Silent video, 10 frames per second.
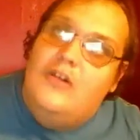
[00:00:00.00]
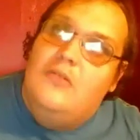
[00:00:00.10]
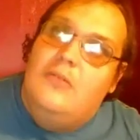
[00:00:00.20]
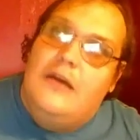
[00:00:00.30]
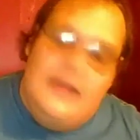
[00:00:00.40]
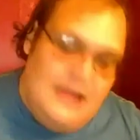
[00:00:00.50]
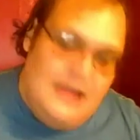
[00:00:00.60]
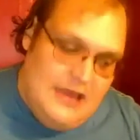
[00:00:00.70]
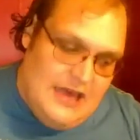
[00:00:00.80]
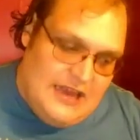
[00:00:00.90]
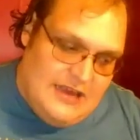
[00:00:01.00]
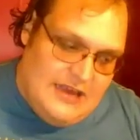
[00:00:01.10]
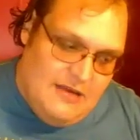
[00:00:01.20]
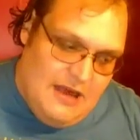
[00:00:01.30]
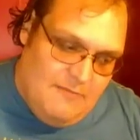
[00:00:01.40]
but I
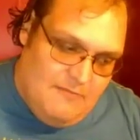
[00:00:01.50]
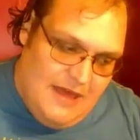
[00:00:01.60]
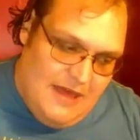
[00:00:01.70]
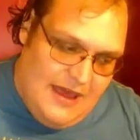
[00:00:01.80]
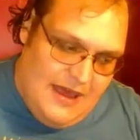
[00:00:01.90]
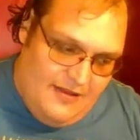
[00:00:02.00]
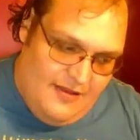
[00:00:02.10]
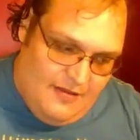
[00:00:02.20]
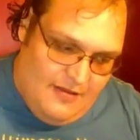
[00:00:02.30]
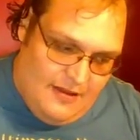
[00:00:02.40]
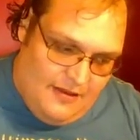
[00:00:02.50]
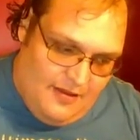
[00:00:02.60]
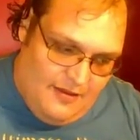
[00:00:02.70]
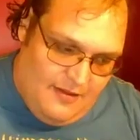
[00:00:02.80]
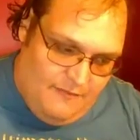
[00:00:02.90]
can't. My hands and
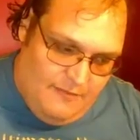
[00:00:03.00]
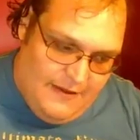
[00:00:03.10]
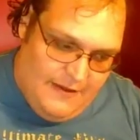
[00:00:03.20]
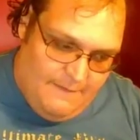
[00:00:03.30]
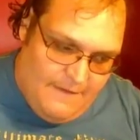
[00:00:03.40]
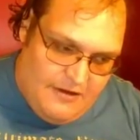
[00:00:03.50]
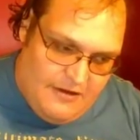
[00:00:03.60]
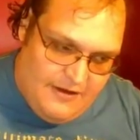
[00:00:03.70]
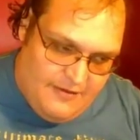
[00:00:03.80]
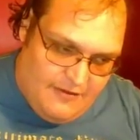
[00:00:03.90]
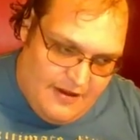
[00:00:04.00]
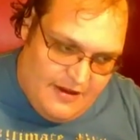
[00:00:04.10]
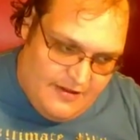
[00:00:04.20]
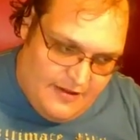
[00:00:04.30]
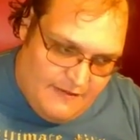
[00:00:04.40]
stuff become very stressed
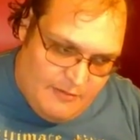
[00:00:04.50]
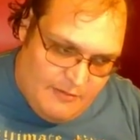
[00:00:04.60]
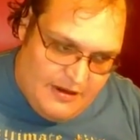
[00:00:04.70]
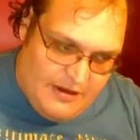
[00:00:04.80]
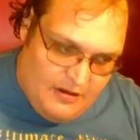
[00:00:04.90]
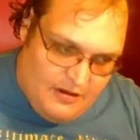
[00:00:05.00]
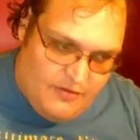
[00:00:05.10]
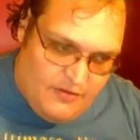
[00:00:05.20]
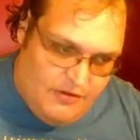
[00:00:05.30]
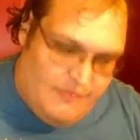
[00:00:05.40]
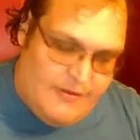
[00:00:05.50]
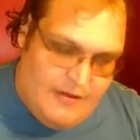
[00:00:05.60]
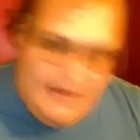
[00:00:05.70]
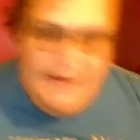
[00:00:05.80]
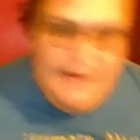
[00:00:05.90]
if I'm writing loads of notes, and I
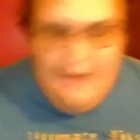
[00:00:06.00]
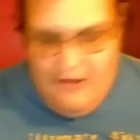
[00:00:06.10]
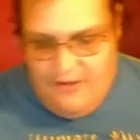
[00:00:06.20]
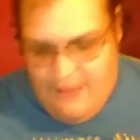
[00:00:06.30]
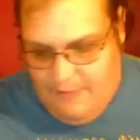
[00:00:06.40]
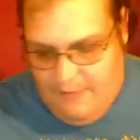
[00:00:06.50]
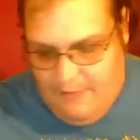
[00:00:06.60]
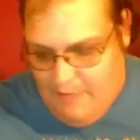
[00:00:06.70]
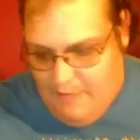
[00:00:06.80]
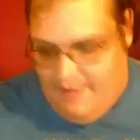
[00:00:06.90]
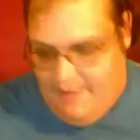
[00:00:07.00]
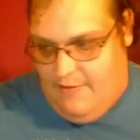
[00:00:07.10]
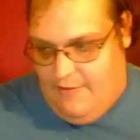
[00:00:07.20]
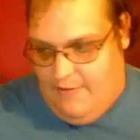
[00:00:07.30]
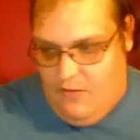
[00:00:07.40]
seem to miss
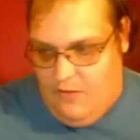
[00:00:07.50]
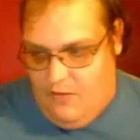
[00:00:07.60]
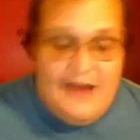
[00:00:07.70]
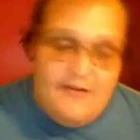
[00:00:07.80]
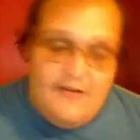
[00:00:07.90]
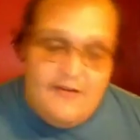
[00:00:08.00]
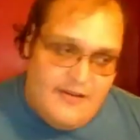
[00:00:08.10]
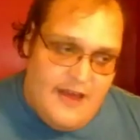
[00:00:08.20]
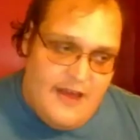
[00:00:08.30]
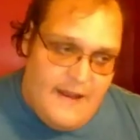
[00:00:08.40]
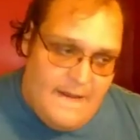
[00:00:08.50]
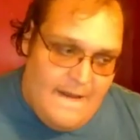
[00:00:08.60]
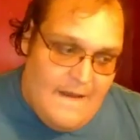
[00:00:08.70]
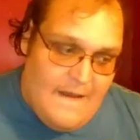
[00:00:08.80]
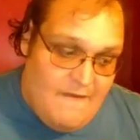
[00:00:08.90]
what the lecturer's saying.
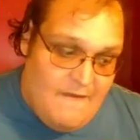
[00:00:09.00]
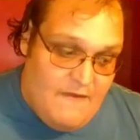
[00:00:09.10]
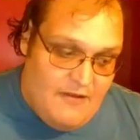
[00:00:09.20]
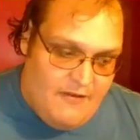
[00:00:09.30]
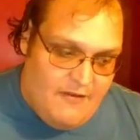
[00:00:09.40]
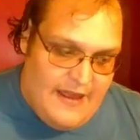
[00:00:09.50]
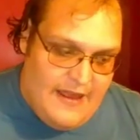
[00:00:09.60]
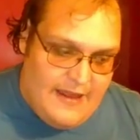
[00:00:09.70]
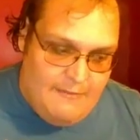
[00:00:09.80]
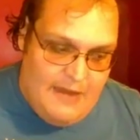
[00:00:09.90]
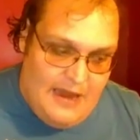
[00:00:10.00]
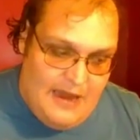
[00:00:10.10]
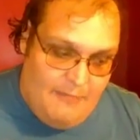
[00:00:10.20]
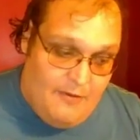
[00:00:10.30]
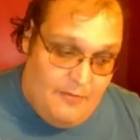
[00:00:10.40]
I've even taken my
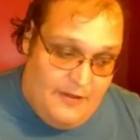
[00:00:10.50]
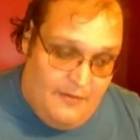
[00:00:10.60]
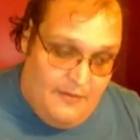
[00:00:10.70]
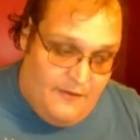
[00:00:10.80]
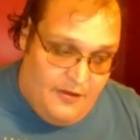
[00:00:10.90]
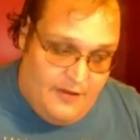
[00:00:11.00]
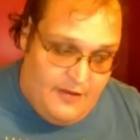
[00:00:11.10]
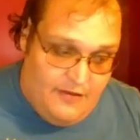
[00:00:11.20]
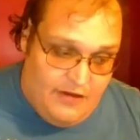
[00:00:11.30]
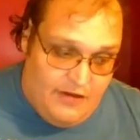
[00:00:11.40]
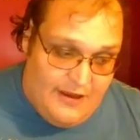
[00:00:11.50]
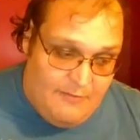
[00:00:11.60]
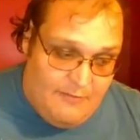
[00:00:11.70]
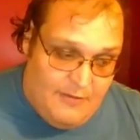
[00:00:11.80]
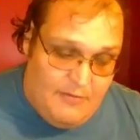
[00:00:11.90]
laptop to university and tried
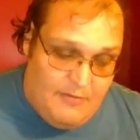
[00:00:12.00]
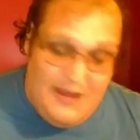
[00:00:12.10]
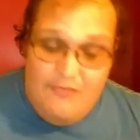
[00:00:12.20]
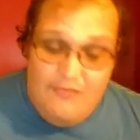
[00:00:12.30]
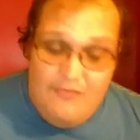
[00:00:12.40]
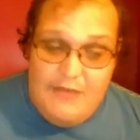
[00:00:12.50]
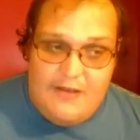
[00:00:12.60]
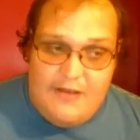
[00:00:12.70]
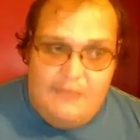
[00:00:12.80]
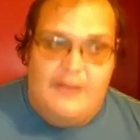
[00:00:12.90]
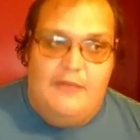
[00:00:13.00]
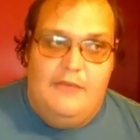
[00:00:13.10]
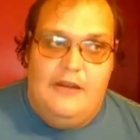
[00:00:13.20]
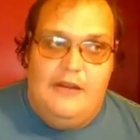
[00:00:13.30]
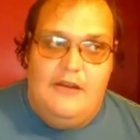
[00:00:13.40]
typing, but I do miss some of them.
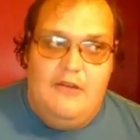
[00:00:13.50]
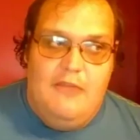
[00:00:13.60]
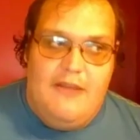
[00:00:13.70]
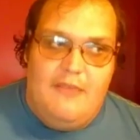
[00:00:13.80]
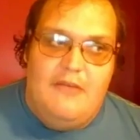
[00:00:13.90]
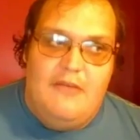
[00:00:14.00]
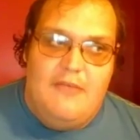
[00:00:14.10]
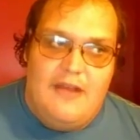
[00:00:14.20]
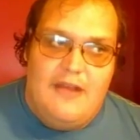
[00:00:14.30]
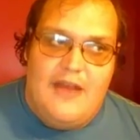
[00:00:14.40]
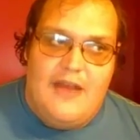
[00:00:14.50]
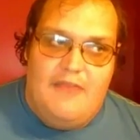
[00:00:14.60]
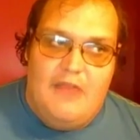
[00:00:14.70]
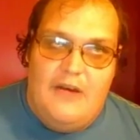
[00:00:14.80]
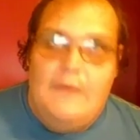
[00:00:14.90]
But it's sometimes nice to have my
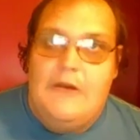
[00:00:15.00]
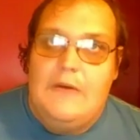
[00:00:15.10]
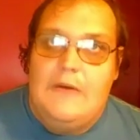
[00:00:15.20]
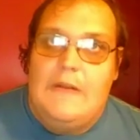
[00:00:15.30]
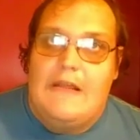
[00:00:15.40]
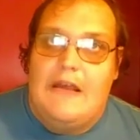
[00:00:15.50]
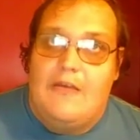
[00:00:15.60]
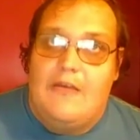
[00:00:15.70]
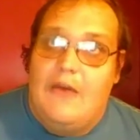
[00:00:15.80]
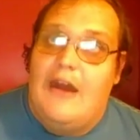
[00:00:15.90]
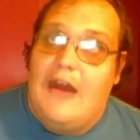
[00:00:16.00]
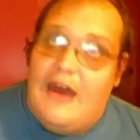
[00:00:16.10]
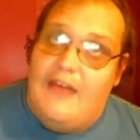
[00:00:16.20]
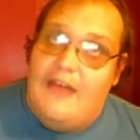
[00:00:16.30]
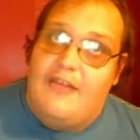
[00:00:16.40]
own notes as well
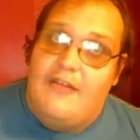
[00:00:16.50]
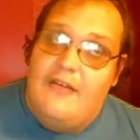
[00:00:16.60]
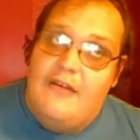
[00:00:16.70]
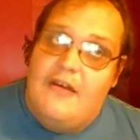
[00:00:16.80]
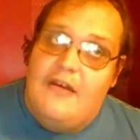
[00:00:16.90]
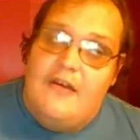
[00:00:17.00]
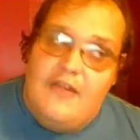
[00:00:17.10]
as the